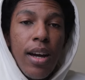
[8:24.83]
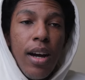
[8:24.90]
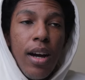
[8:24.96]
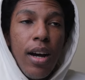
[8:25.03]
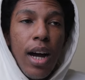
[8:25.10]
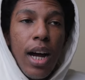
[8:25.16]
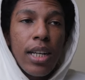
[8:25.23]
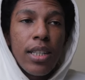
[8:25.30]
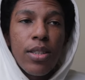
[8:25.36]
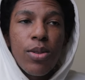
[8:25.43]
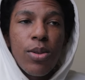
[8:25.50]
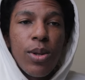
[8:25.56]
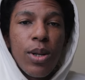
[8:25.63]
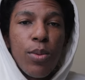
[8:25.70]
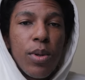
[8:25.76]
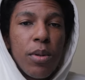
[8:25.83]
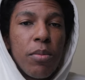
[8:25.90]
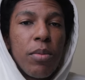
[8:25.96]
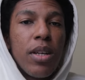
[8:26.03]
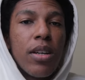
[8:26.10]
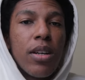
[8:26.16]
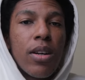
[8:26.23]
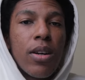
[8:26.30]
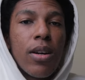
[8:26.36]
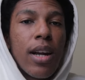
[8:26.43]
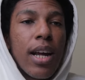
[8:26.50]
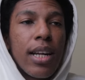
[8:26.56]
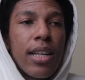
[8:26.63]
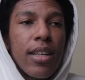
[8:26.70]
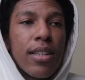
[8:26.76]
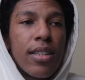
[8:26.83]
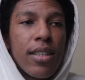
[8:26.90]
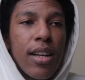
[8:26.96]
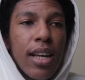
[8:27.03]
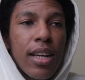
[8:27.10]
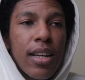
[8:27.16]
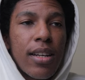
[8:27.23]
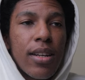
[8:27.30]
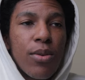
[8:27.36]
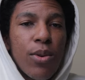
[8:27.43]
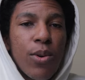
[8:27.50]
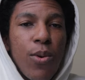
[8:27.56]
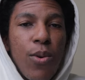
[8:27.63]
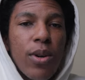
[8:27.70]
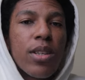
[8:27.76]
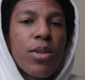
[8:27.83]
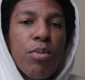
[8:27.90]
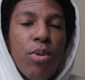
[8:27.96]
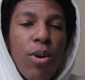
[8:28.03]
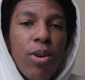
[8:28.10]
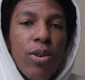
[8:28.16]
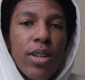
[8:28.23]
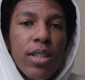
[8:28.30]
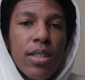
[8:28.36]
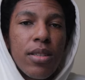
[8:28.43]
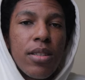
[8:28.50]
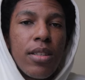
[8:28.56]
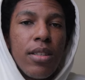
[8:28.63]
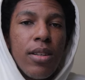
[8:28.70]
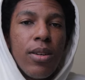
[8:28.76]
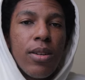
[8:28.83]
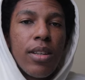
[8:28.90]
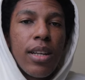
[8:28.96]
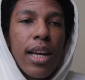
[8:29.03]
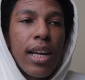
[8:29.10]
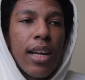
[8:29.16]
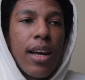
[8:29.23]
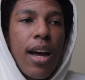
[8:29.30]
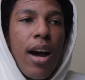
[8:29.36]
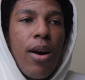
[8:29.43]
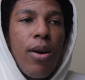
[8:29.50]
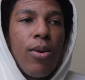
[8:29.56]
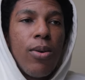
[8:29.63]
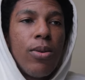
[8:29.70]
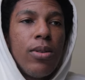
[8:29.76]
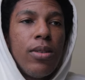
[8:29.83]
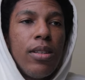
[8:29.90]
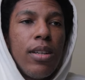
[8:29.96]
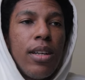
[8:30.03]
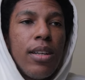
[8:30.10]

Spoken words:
I just thought it would be a good idea to like record his progress, you know, like how